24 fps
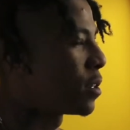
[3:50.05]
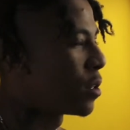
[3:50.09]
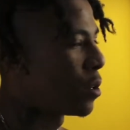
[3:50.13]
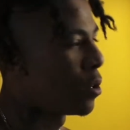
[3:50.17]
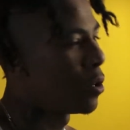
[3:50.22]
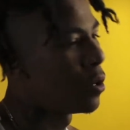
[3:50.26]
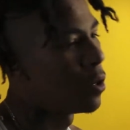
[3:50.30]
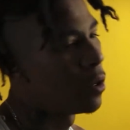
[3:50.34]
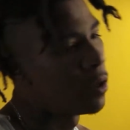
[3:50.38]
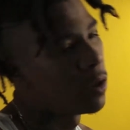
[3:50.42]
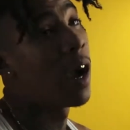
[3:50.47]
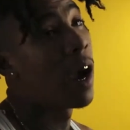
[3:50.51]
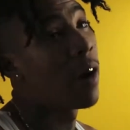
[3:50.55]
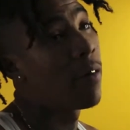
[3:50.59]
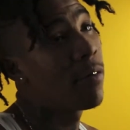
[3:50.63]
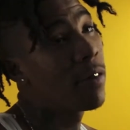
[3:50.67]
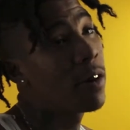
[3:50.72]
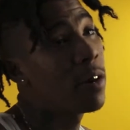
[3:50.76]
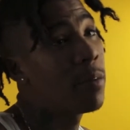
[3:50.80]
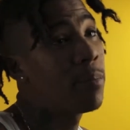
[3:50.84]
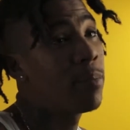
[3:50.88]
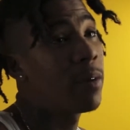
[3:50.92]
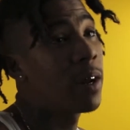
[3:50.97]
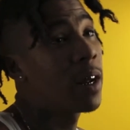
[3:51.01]
So I
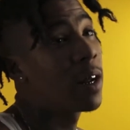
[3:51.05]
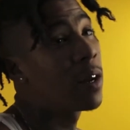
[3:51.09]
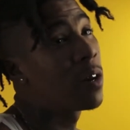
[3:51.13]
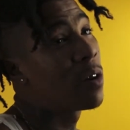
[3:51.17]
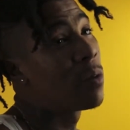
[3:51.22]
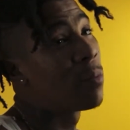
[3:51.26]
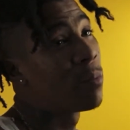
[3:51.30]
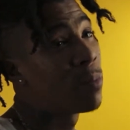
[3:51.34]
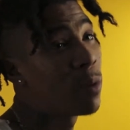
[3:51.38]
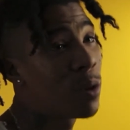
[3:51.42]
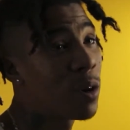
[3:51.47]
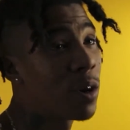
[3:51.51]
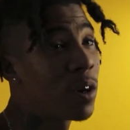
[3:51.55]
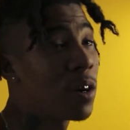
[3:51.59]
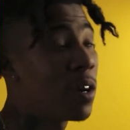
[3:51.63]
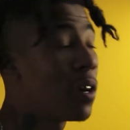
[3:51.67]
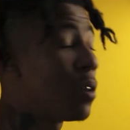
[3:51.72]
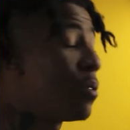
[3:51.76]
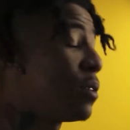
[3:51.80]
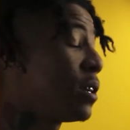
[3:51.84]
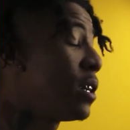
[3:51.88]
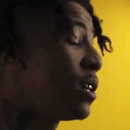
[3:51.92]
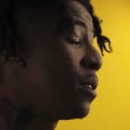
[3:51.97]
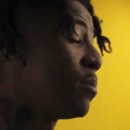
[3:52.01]
really plan on blowing
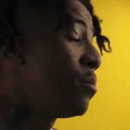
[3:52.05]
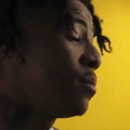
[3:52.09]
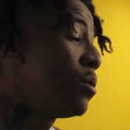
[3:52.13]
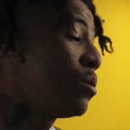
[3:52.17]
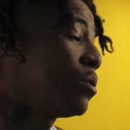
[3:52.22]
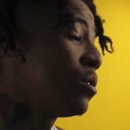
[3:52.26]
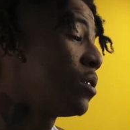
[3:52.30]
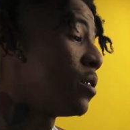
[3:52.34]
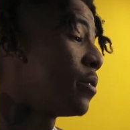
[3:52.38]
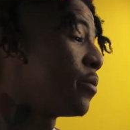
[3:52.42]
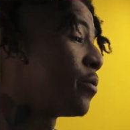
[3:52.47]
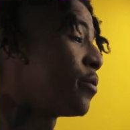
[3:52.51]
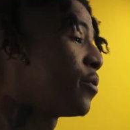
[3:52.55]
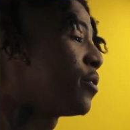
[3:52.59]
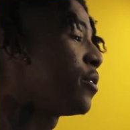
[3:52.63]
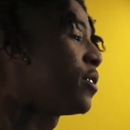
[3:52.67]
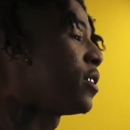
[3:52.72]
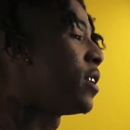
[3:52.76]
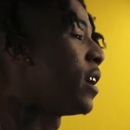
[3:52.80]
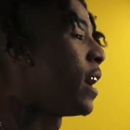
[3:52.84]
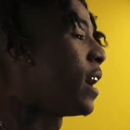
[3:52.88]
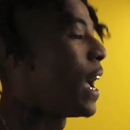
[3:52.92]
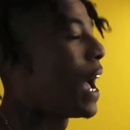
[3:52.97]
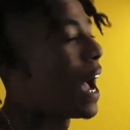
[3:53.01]
up with this music, for
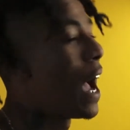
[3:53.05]
real.